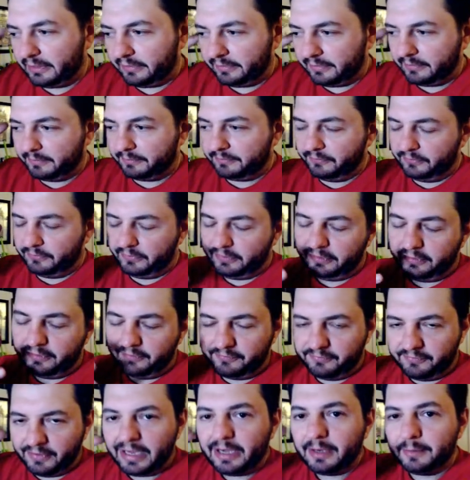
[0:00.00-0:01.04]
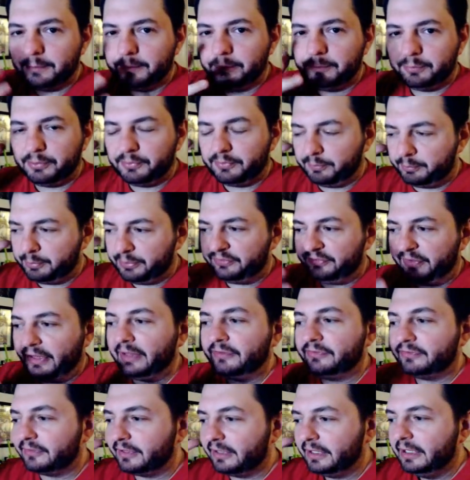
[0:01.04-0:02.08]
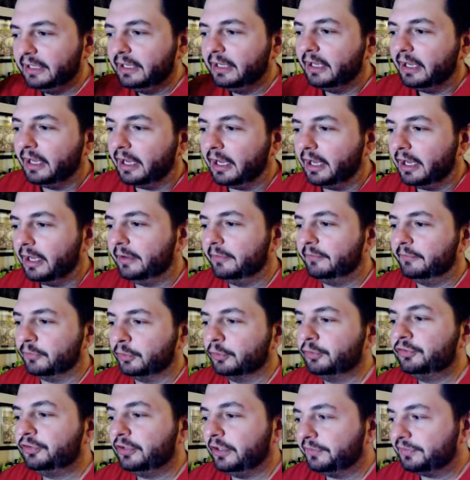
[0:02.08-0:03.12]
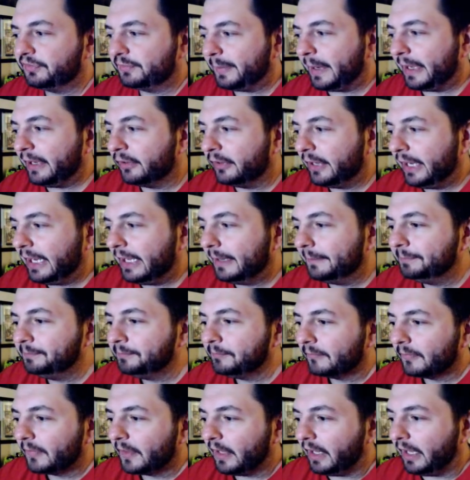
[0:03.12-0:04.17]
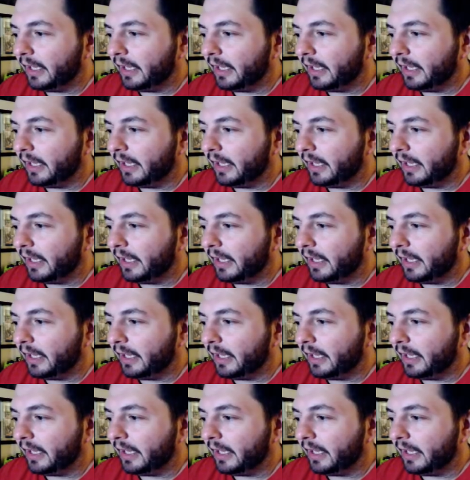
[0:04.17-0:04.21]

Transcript: the, the the venom possessed uh, version of Spider Ham.